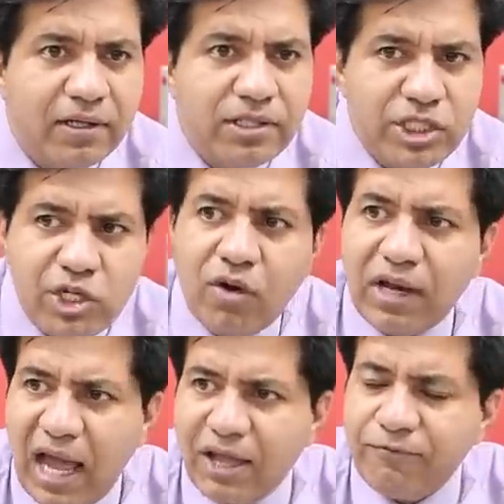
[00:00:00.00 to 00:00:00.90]

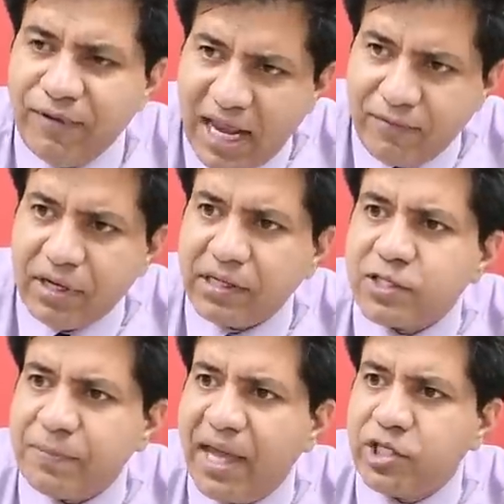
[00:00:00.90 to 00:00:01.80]
geoglyph, wherever it
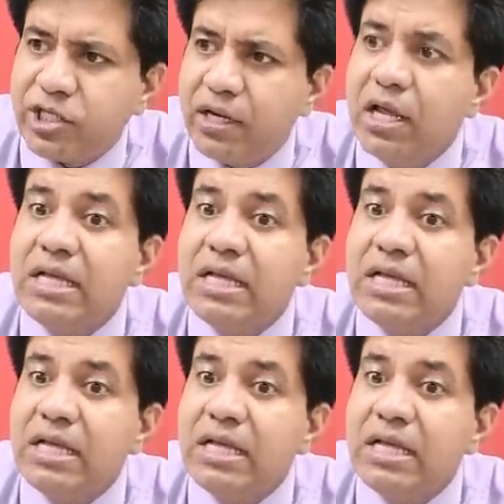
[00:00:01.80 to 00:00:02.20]
is mentioned.